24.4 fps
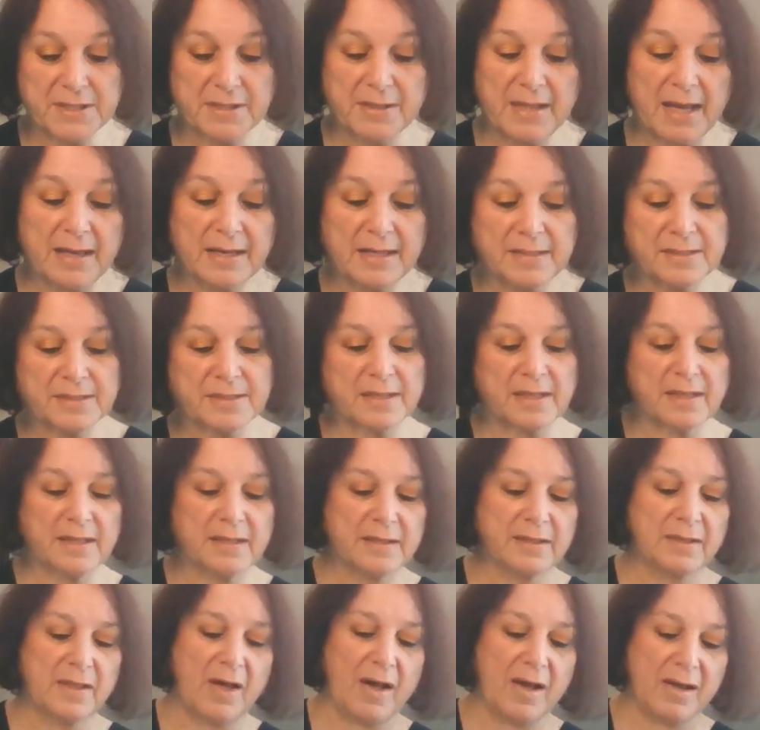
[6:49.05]
And that is a
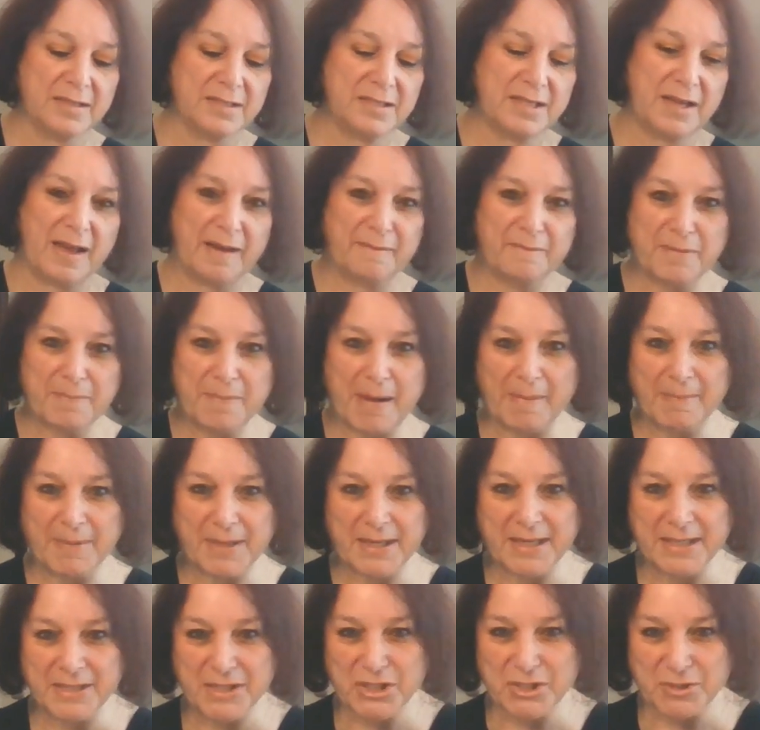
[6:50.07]
long-time
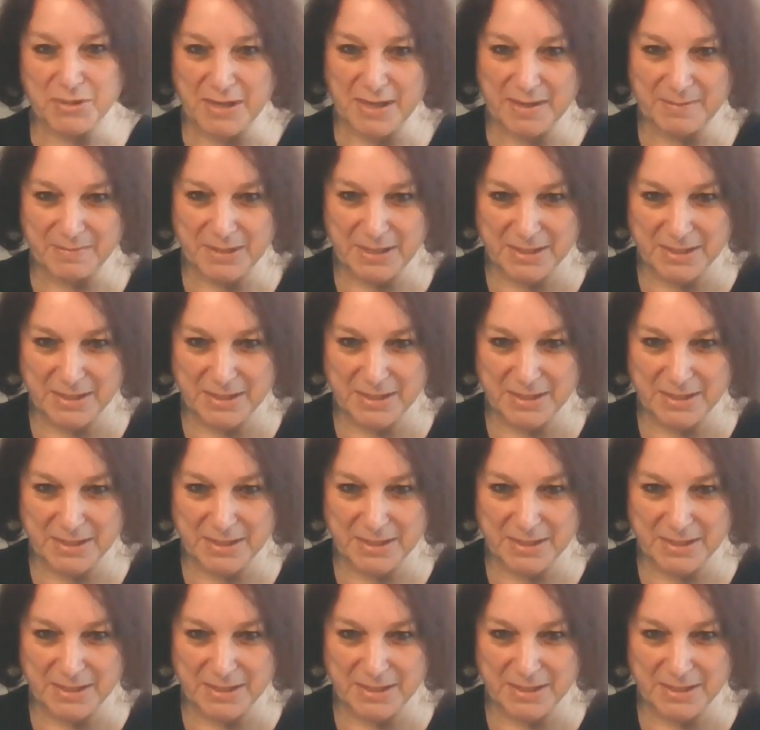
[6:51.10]
Republican dream,